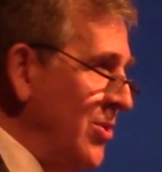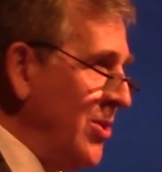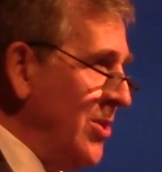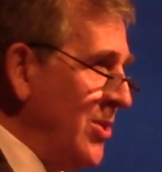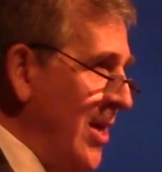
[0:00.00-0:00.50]
and
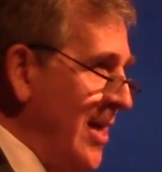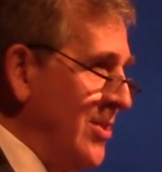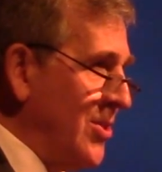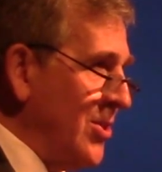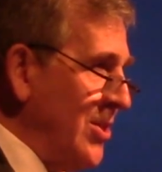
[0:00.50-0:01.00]
she
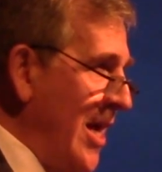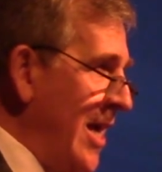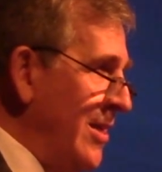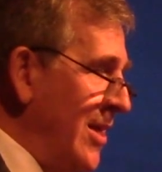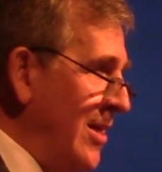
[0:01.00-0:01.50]
had
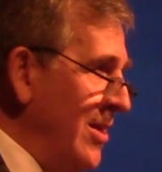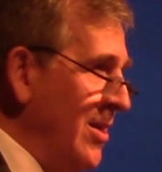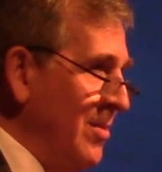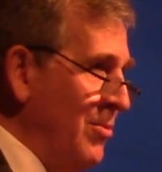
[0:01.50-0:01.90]
sustained a